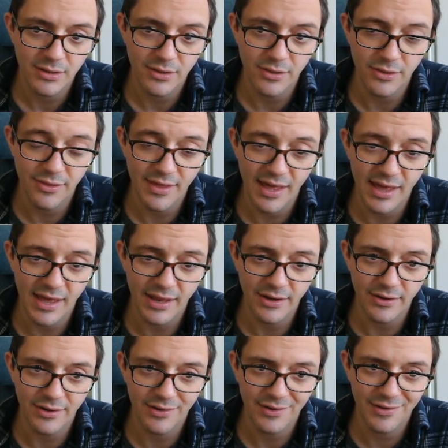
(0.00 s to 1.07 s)

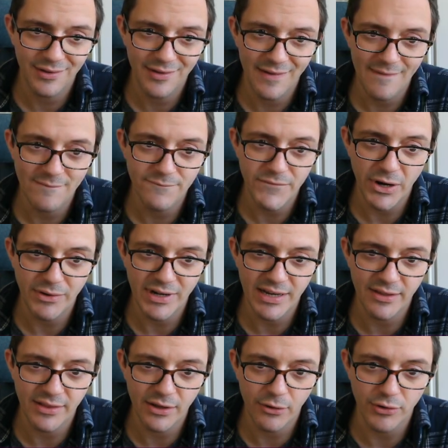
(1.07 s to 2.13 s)
then very near
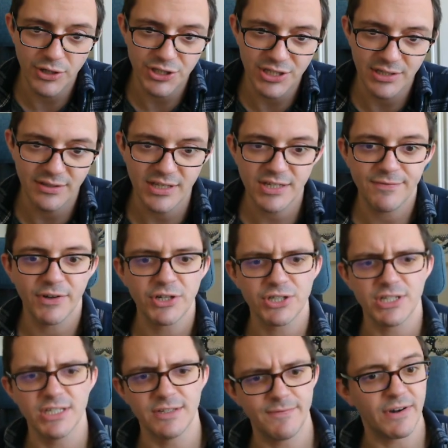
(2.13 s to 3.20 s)
the origin this function
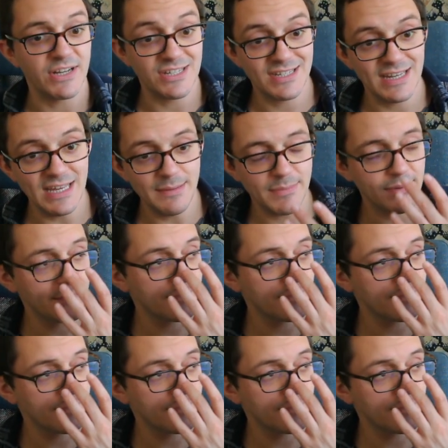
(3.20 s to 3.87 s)
is very steep,